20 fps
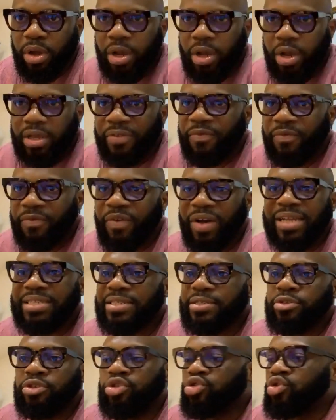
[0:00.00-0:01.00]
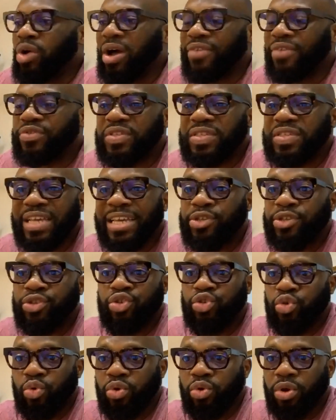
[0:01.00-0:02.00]
In fact, you don't have to say it's
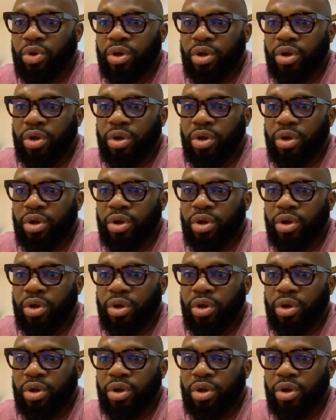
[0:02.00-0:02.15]
you.